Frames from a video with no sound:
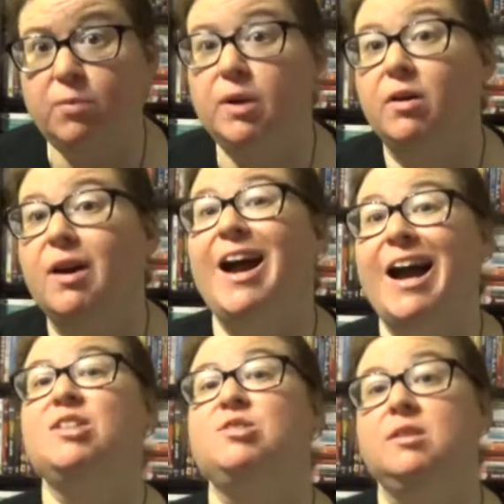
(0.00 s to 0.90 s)
we are
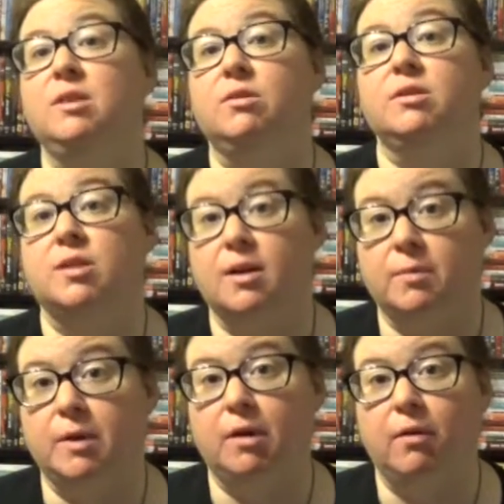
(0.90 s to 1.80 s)
actually going to talk
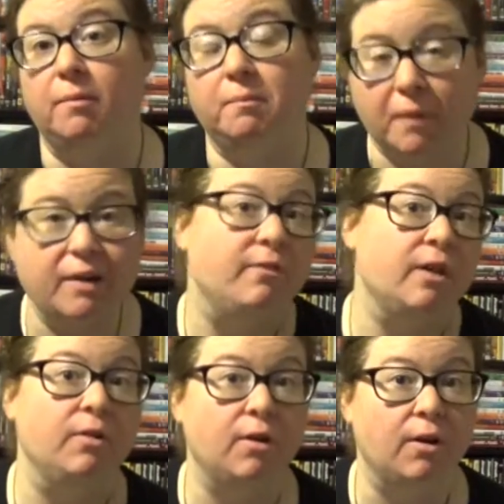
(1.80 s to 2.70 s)
about my
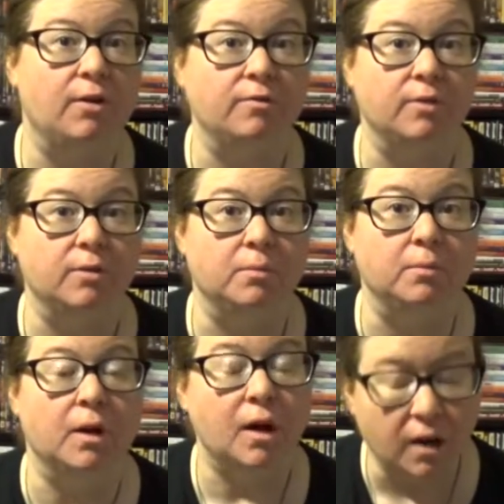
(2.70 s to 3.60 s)
favorite horror film
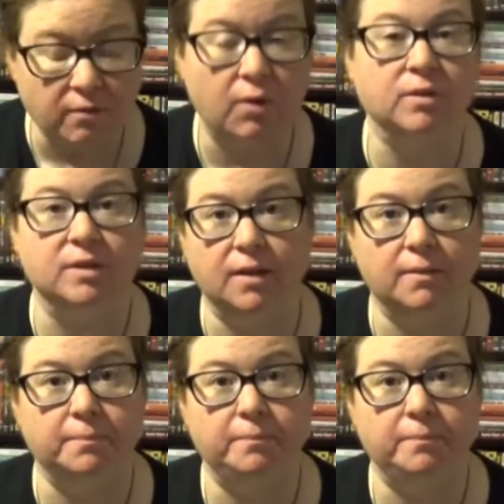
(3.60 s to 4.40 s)
of all time.